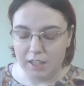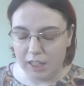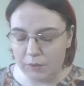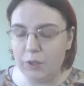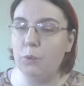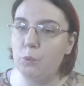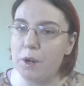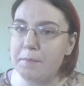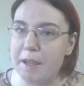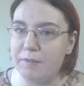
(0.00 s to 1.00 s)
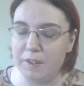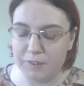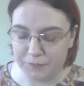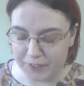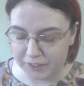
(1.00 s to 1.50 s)
even though one of my
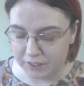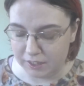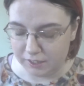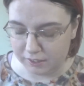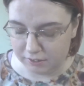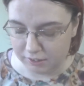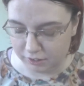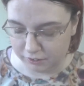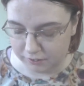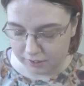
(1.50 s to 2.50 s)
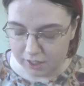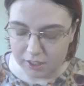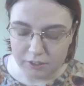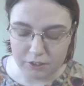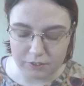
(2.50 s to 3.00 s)
favorite concealers.
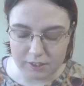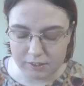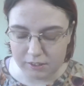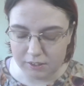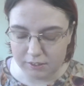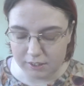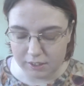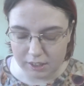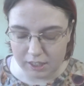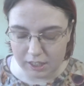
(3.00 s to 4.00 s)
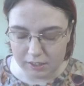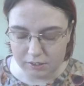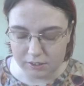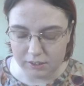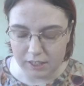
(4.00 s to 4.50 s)
So this is the
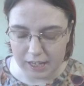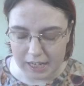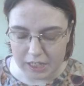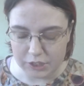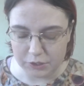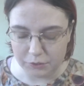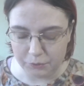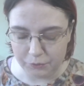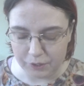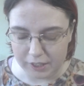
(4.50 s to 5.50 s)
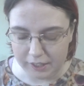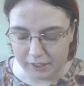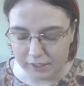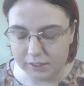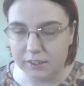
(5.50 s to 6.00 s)
Instant Age
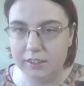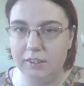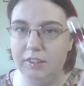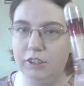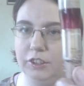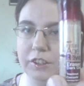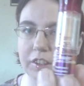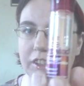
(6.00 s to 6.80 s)
Rewind Concealer.